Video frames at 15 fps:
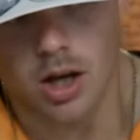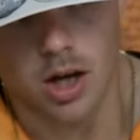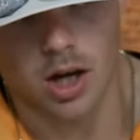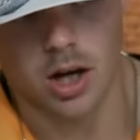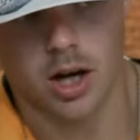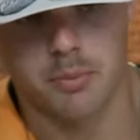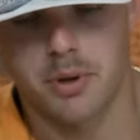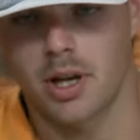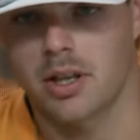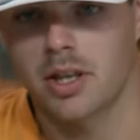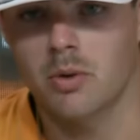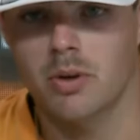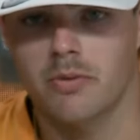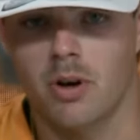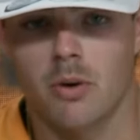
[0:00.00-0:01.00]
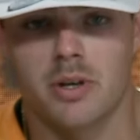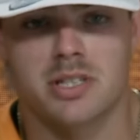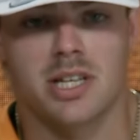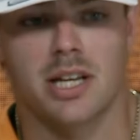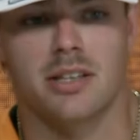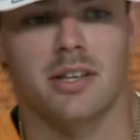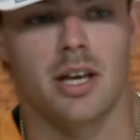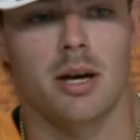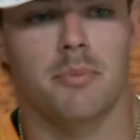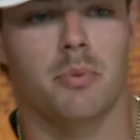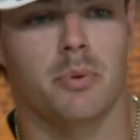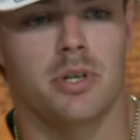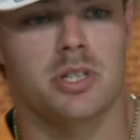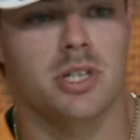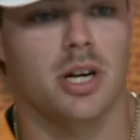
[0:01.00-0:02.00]
I think we've always had depth.
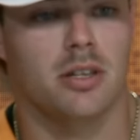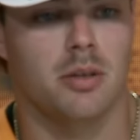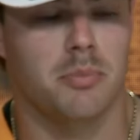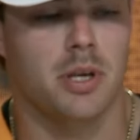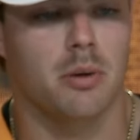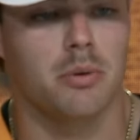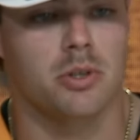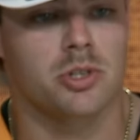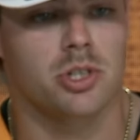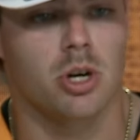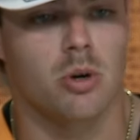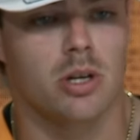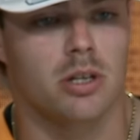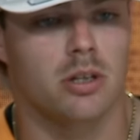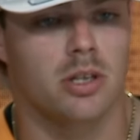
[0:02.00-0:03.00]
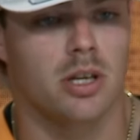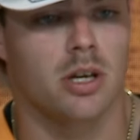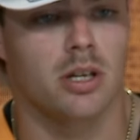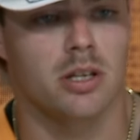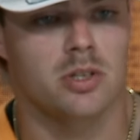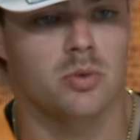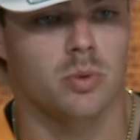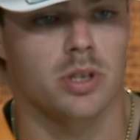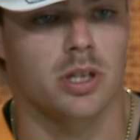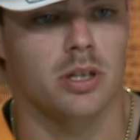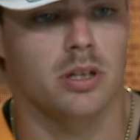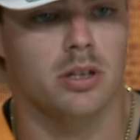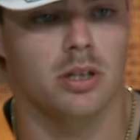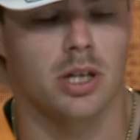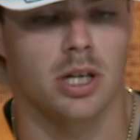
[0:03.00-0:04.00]
We just got to be able to show it this
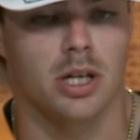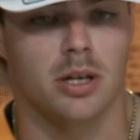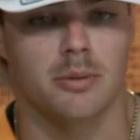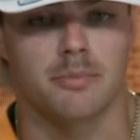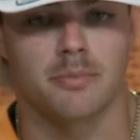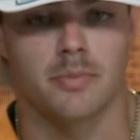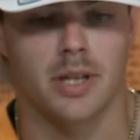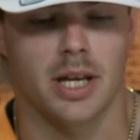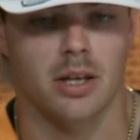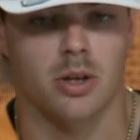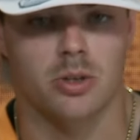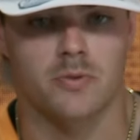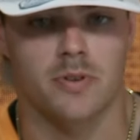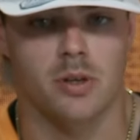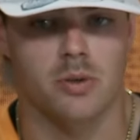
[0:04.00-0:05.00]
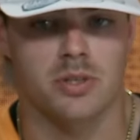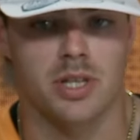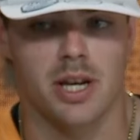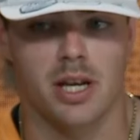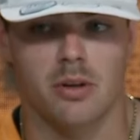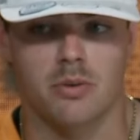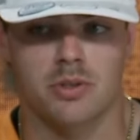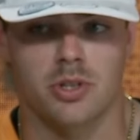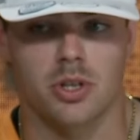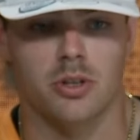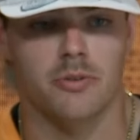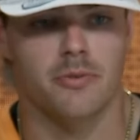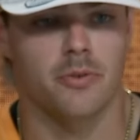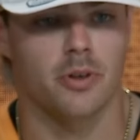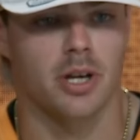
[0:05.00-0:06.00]
week. Like Coach V was saying, it was
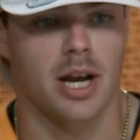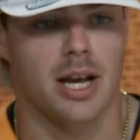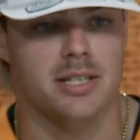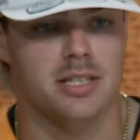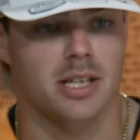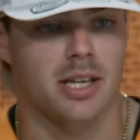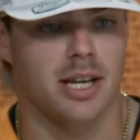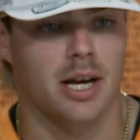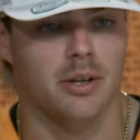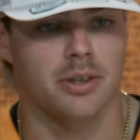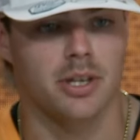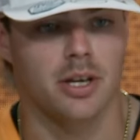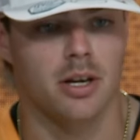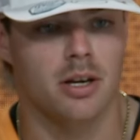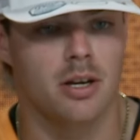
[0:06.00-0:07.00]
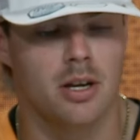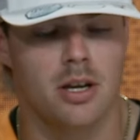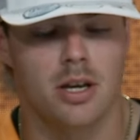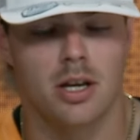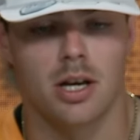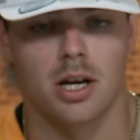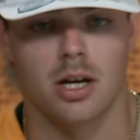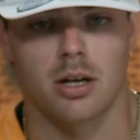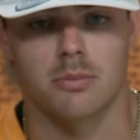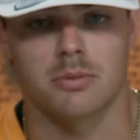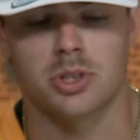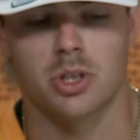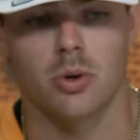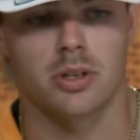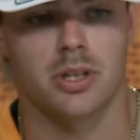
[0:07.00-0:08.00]
good for guys to get out there,
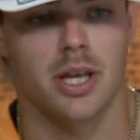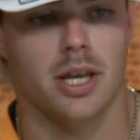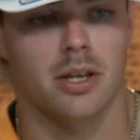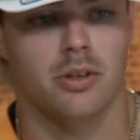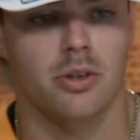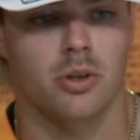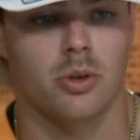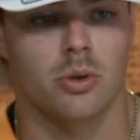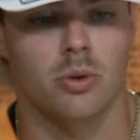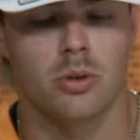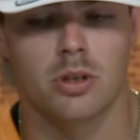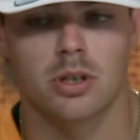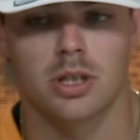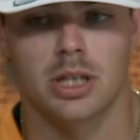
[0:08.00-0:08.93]
show what they can do.